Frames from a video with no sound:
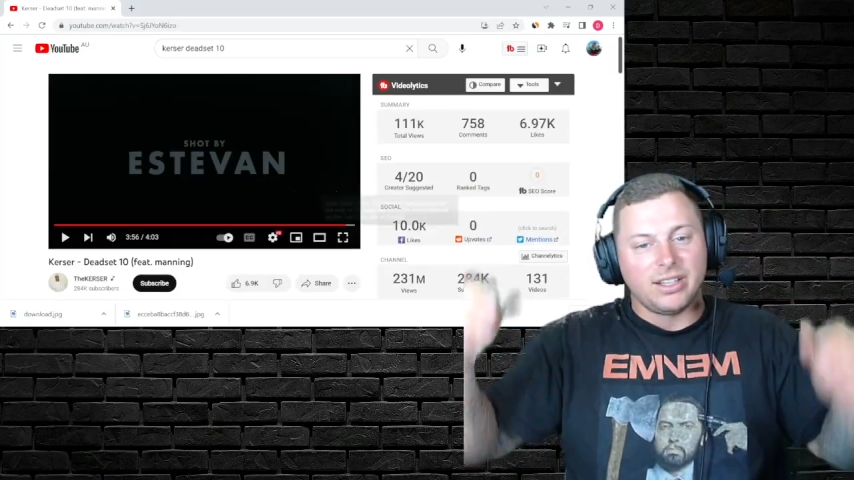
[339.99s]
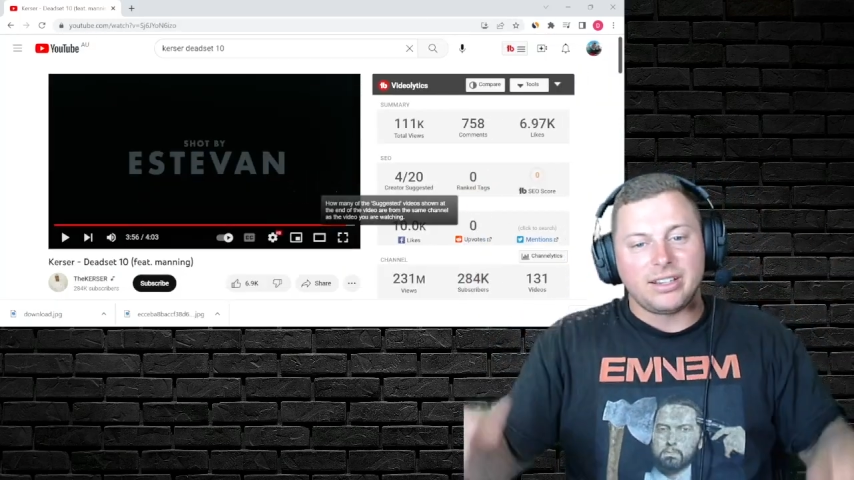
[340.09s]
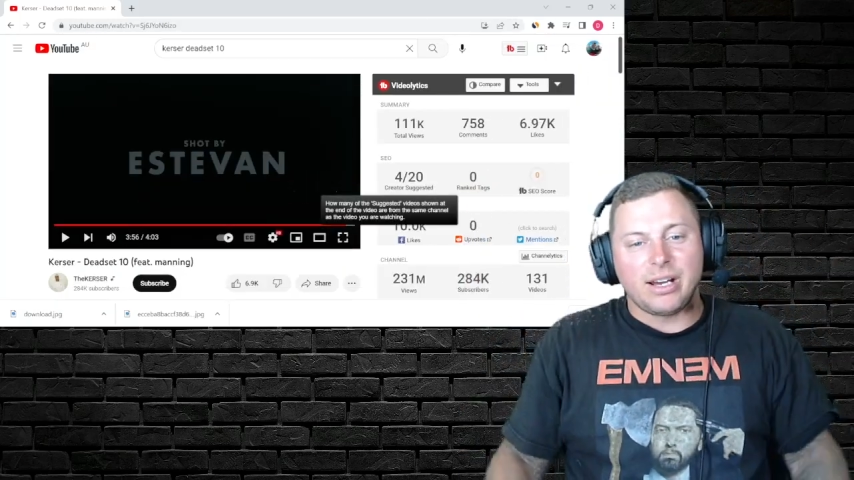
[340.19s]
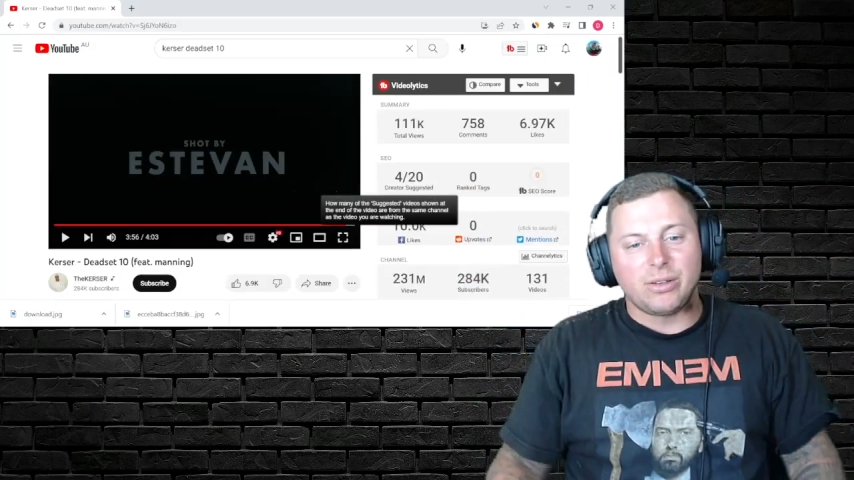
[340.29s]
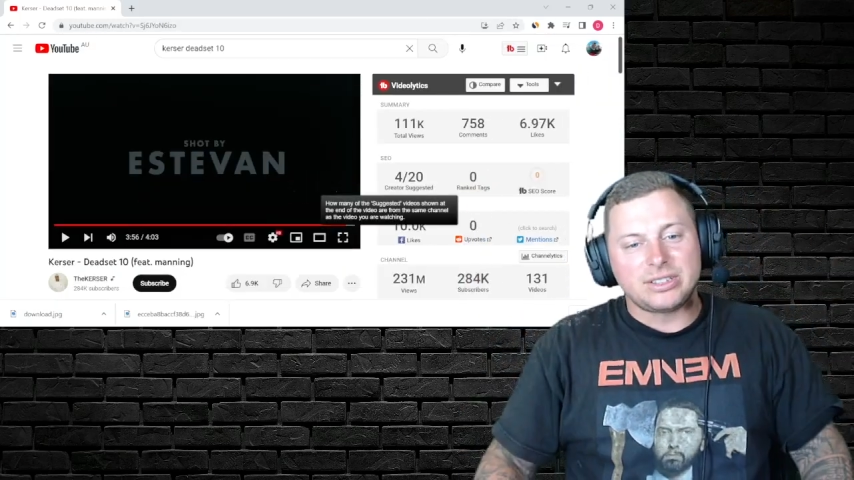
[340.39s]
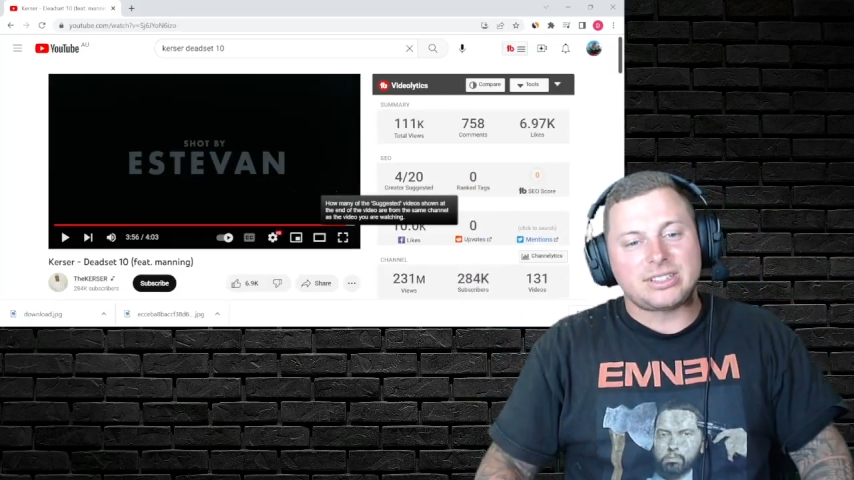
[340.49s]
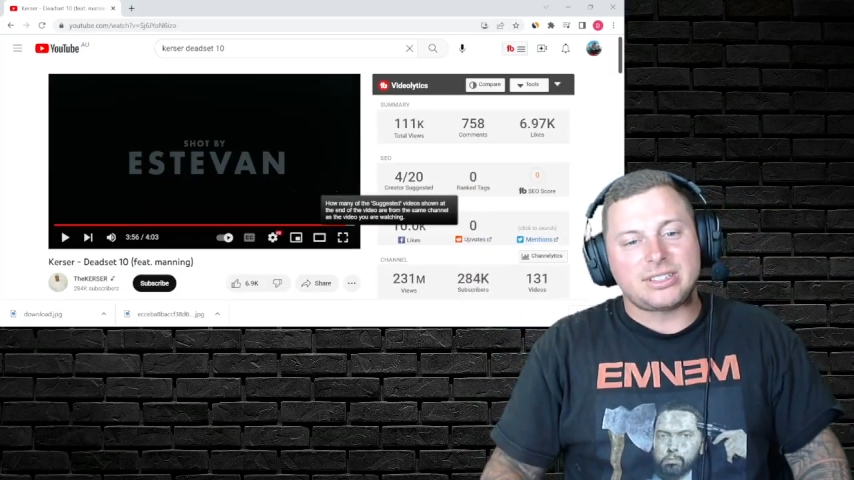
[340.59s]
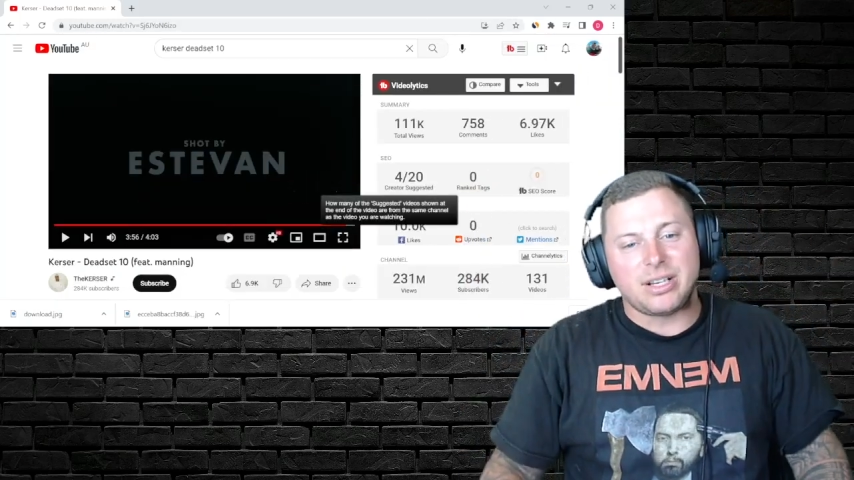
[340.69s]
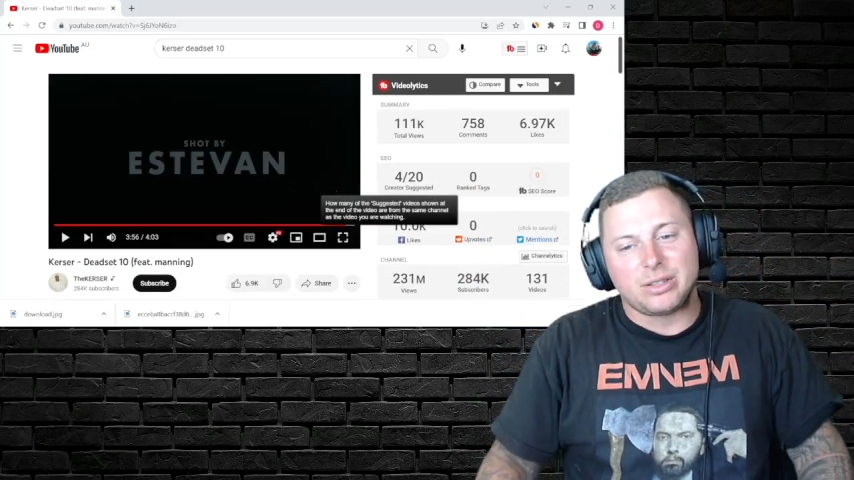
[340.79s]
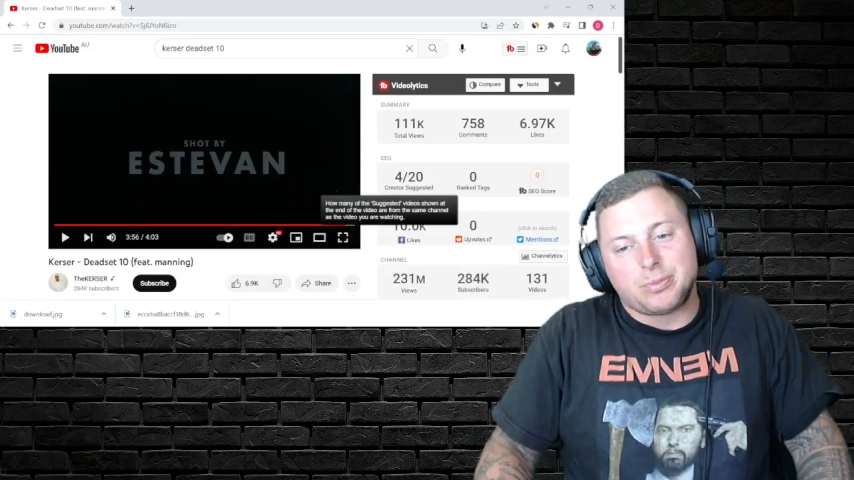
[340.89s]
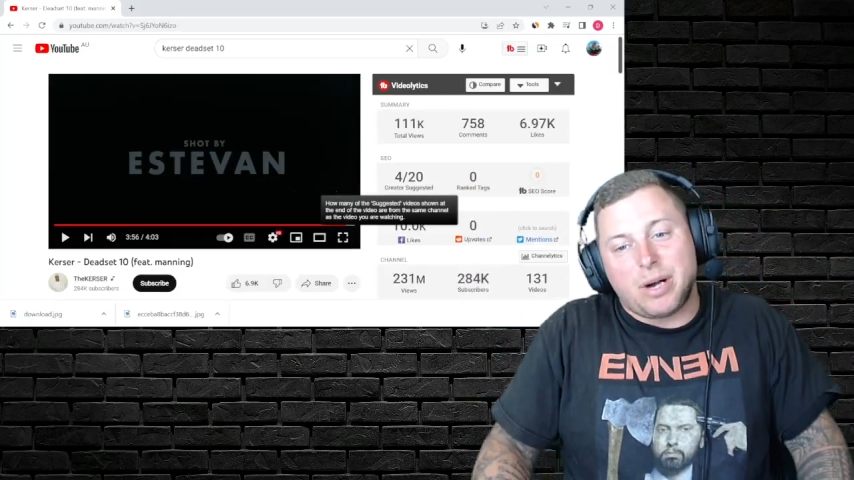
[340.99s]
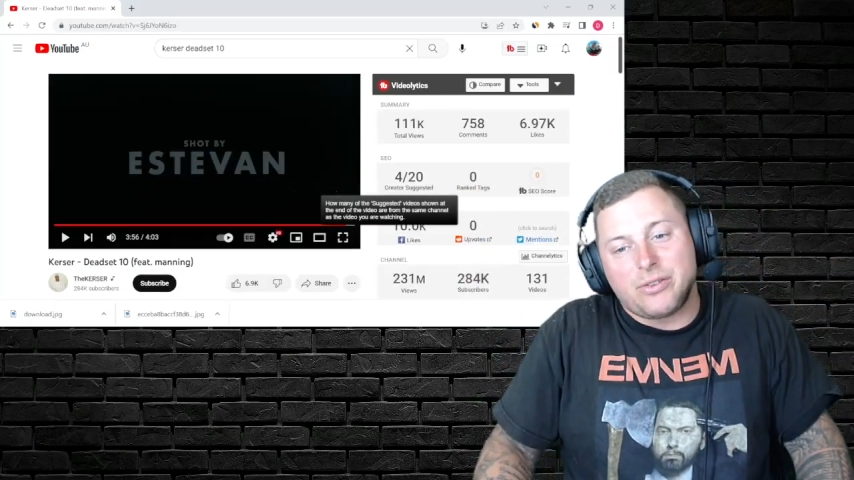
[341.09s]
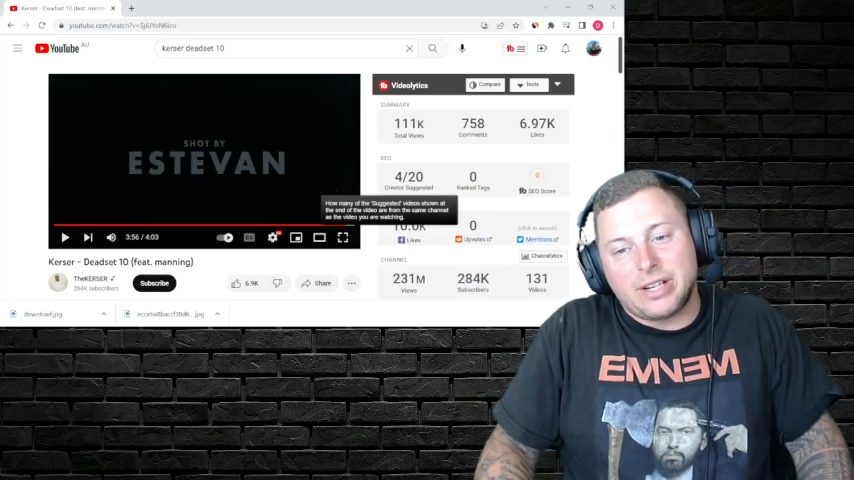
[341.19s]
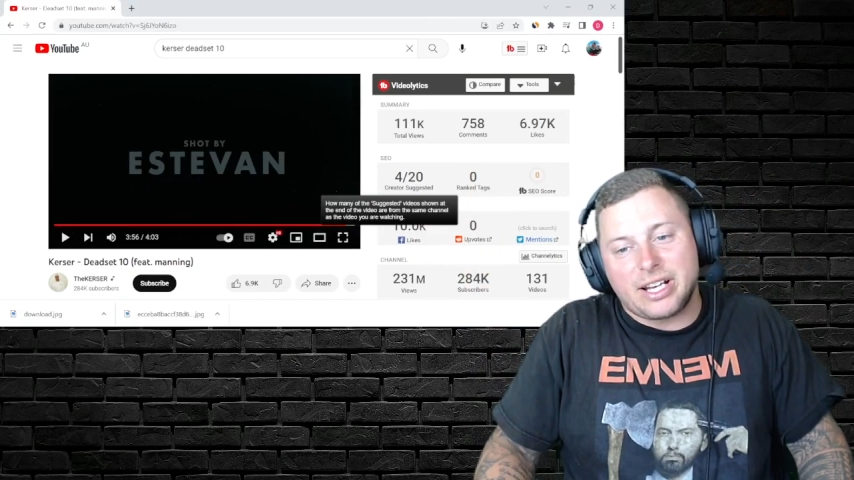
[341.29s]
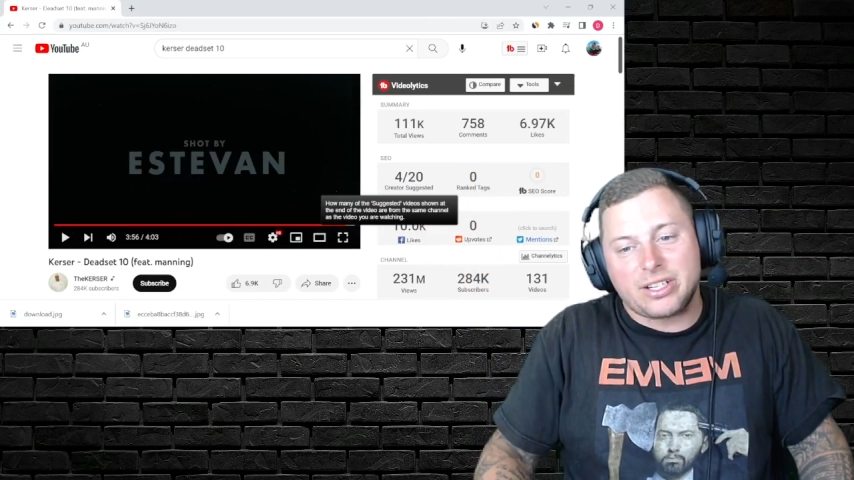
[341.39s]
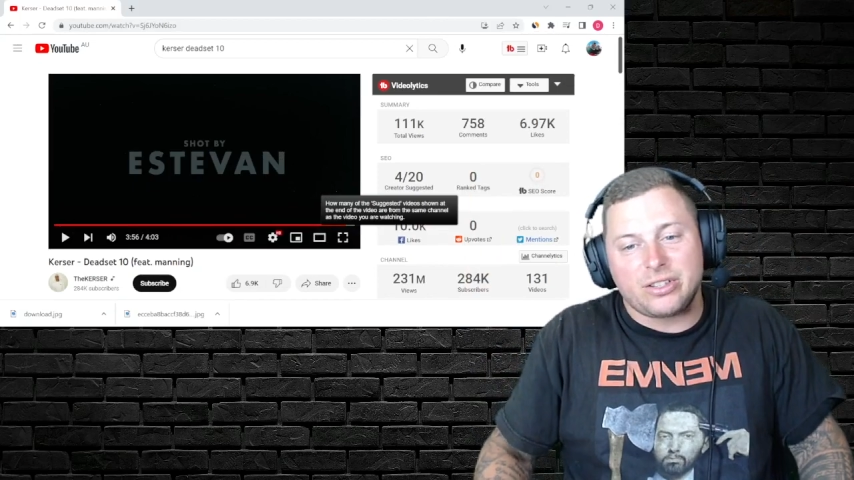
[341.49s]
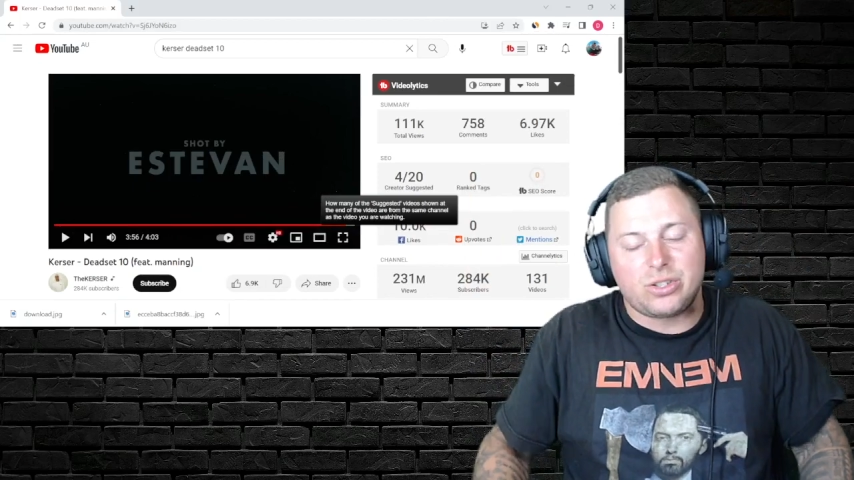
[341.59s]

that was my reaction.